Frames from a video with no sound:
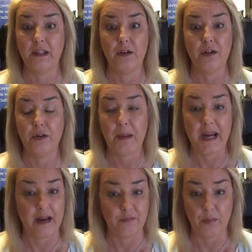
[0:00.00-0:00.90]
You may
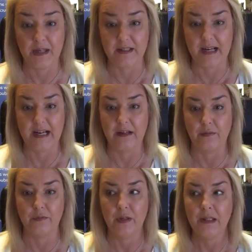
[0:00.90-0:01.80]
have 1 day
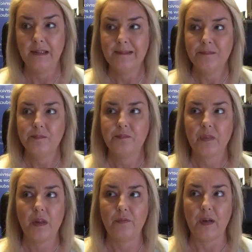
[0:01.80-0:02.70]
of
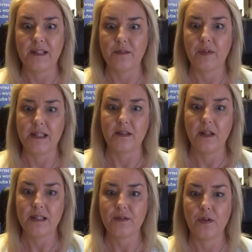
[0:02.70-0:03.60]
face-to-face
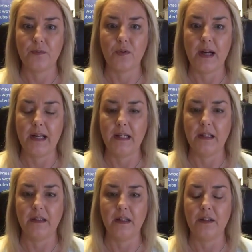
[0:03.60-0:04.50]
classroom training,
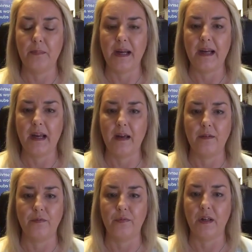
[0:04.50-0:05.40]
and you may
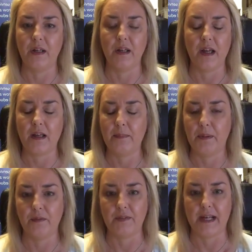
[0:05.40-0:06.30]
have a
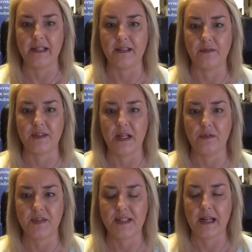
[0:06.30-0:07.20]
couple of days of
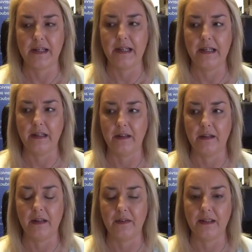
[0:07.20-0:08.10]
self-study
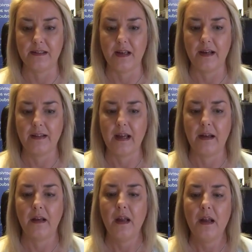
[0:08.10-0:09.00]
and things like
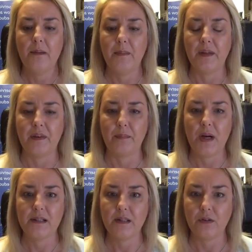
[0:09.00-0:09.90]
that. But the
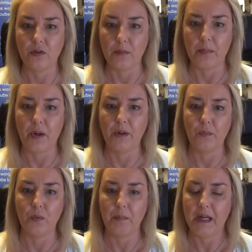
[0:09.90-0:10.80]
practical component
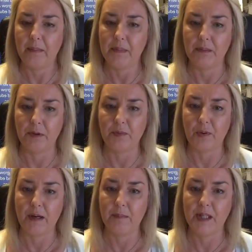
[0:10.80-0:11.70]
would be a minimum
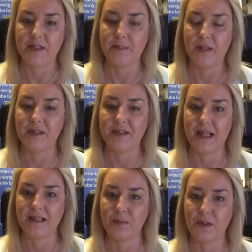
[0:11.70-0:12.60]
3 months, because
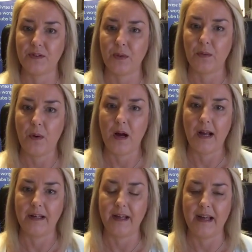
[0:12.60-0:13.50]
that's what's
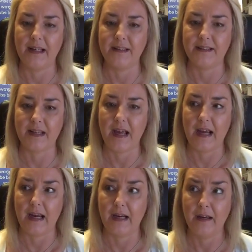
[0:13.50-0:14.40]
required as
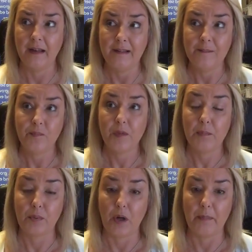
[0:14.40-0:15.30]
a
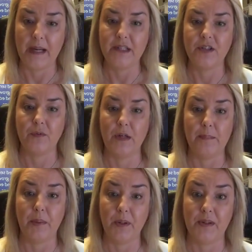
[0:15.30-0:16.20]
probationary
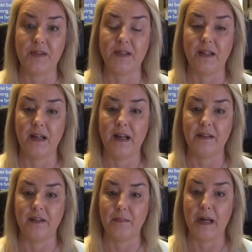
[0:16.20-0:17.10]
person
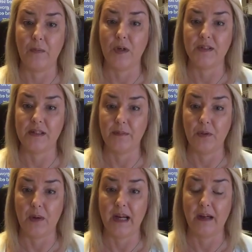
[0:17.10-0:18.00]
under the Main Roads
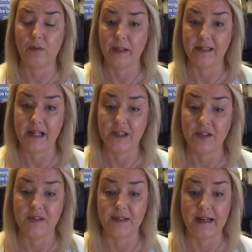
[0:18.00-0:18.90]
WA
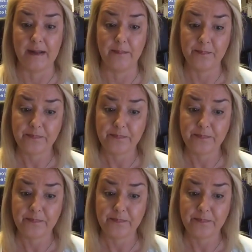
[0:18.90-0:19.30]
accreditation scheme.